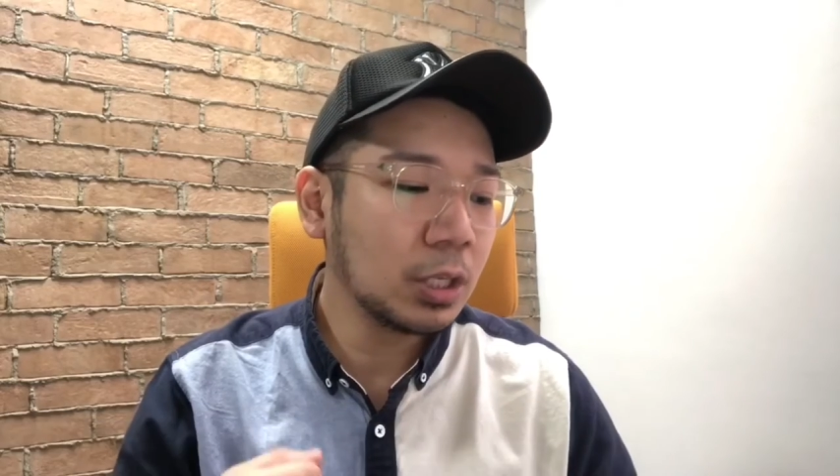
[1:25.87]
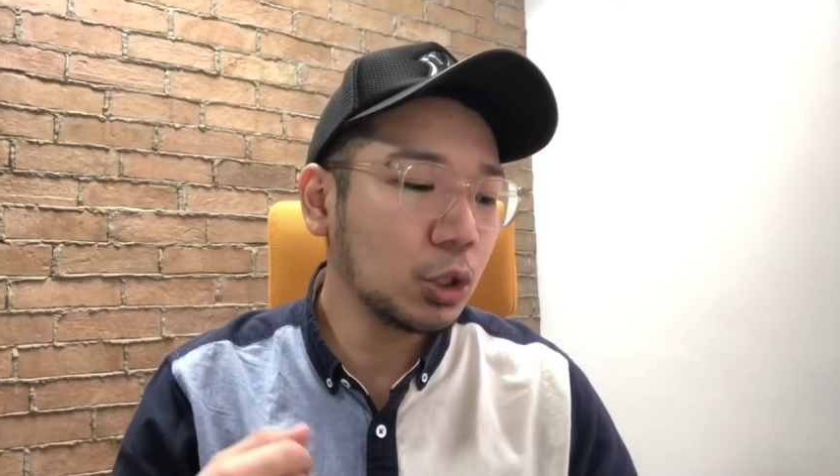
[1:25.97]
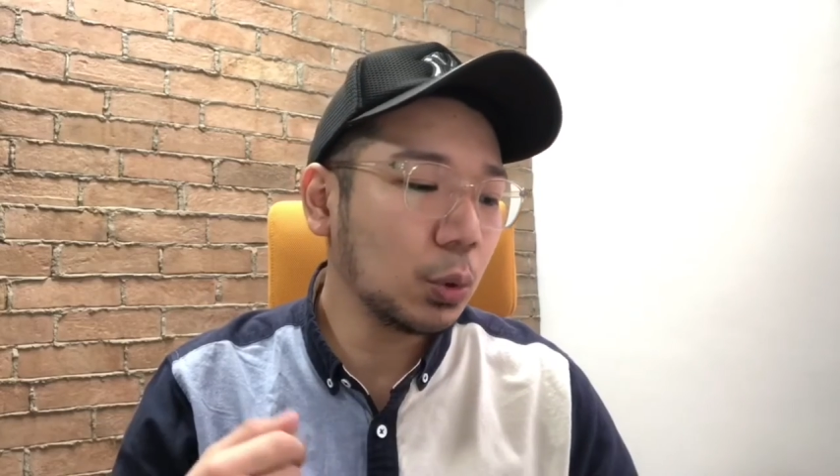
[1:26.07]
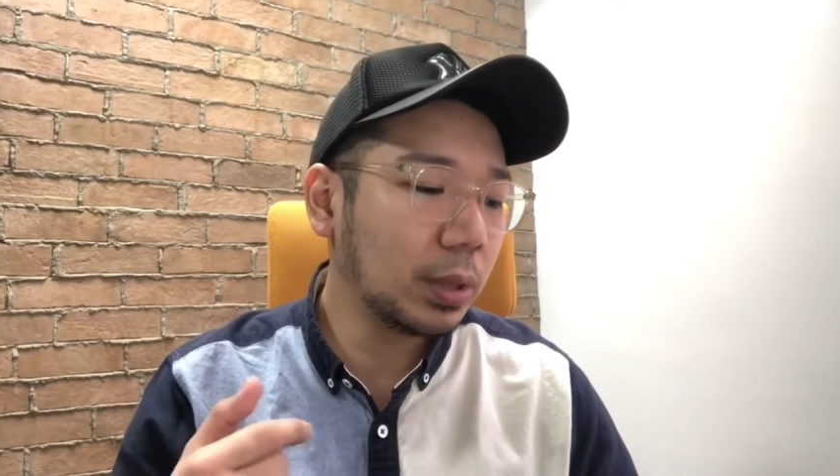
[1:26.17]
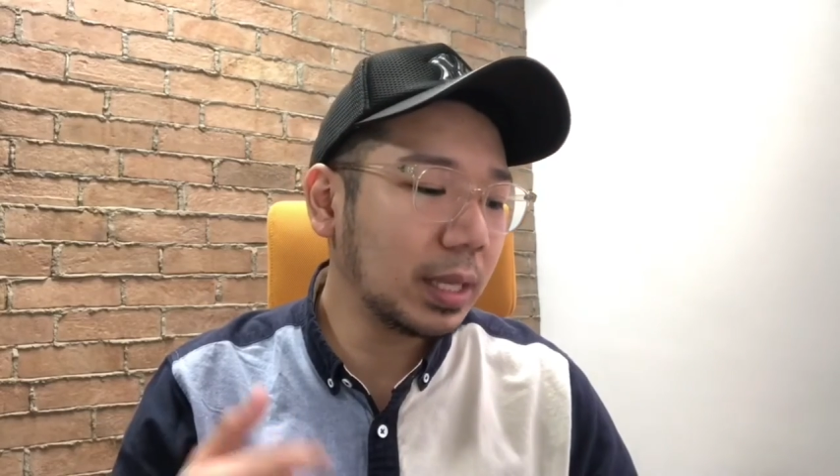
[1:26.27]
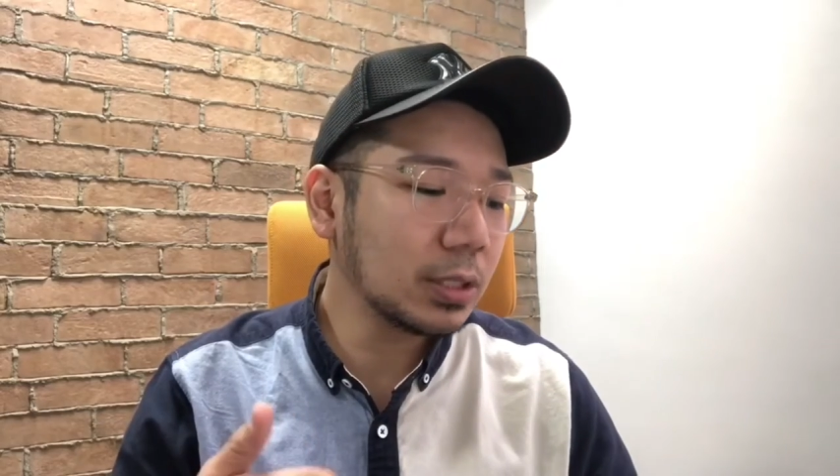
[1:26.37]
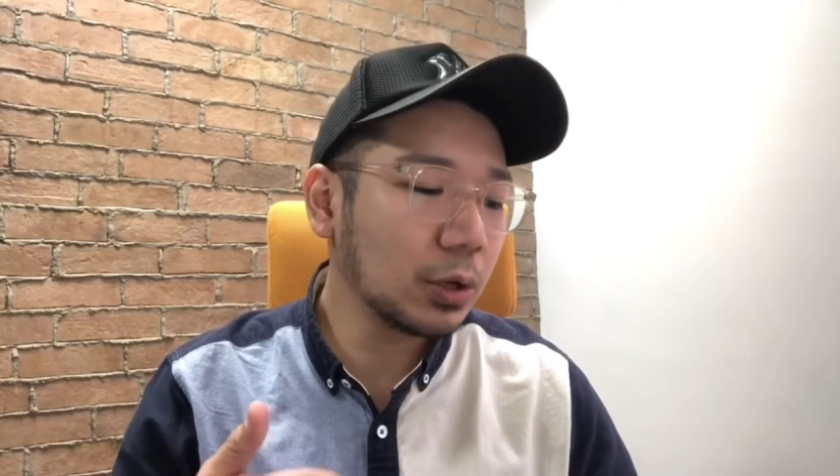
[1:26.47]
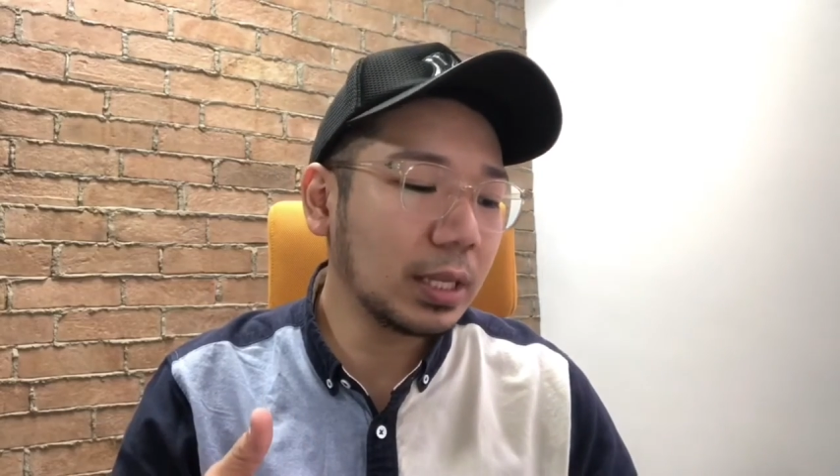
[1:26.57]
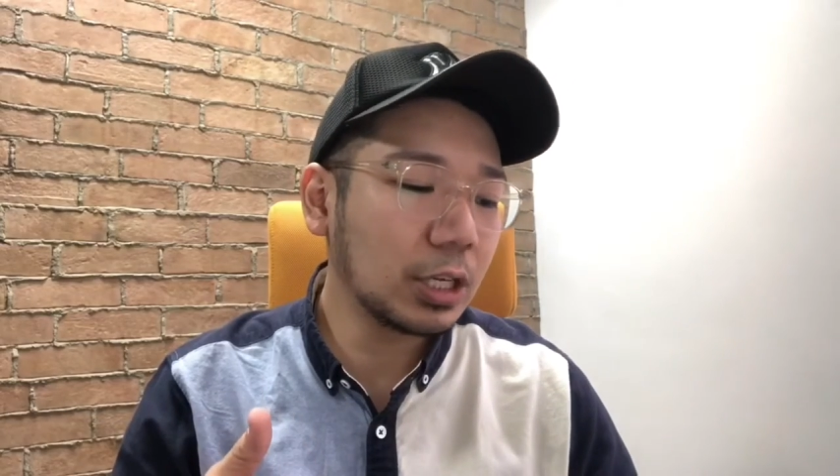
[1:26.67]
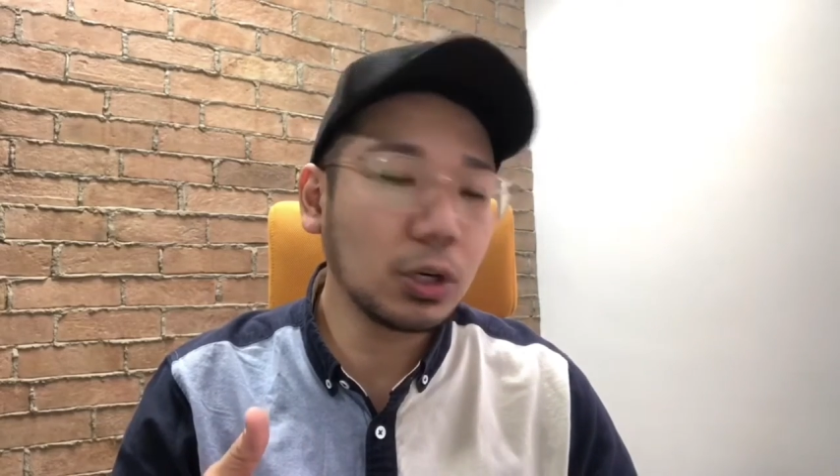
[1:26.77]
So this
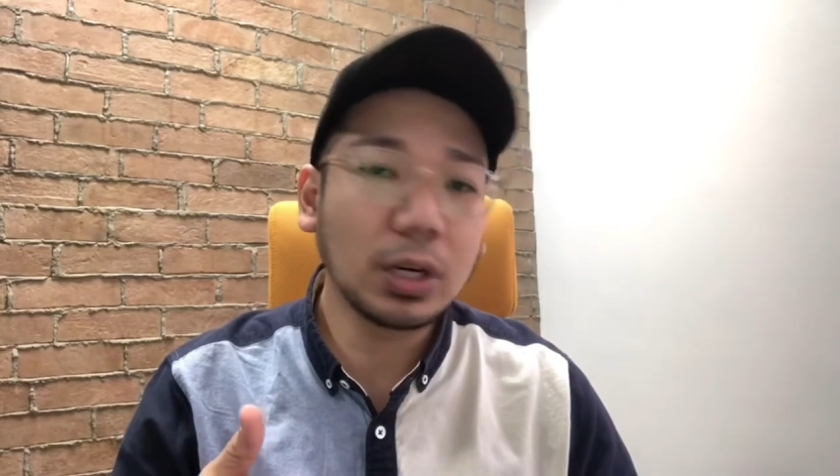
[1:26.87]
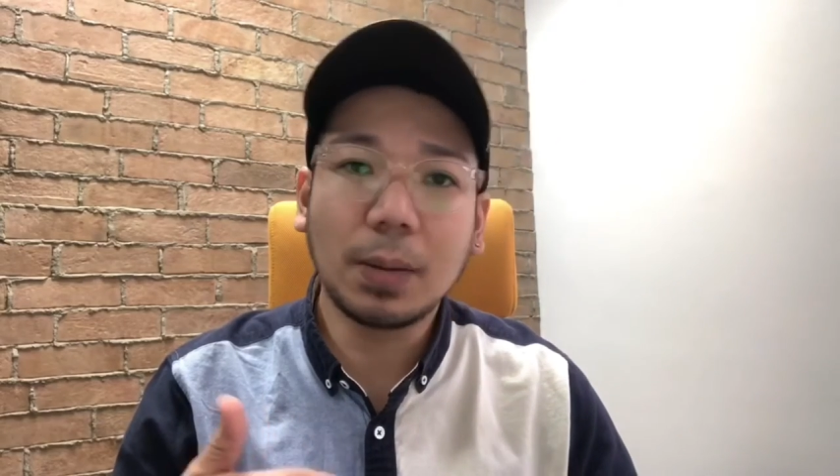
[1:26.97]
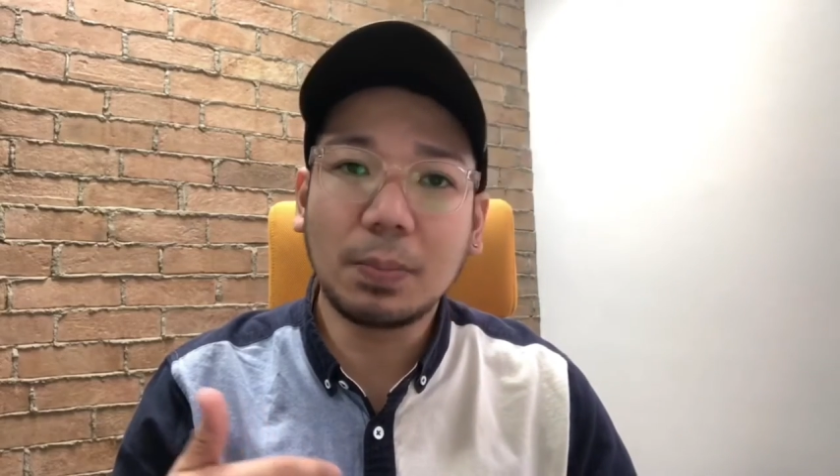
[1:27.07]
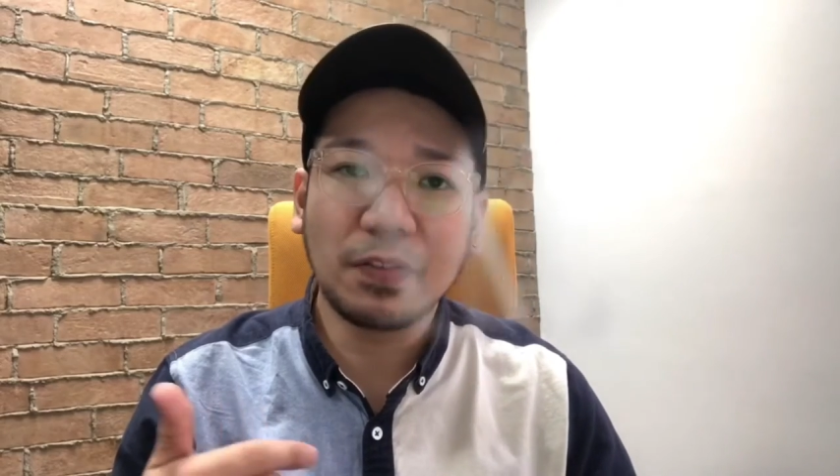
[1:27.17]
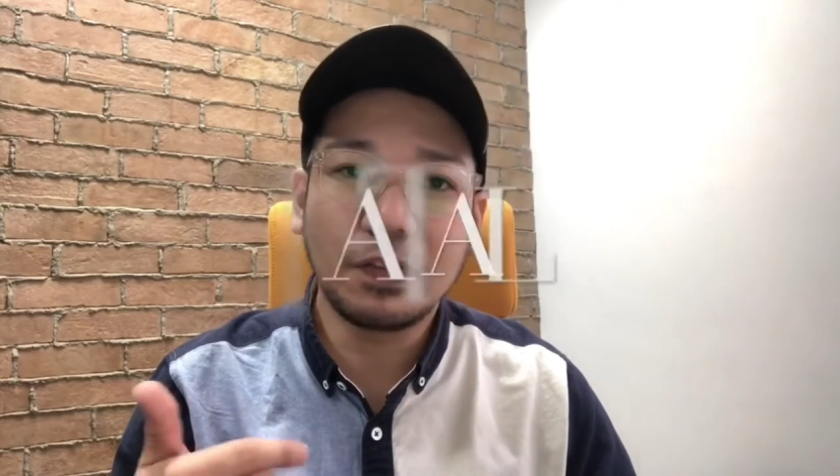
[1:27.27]
condition can be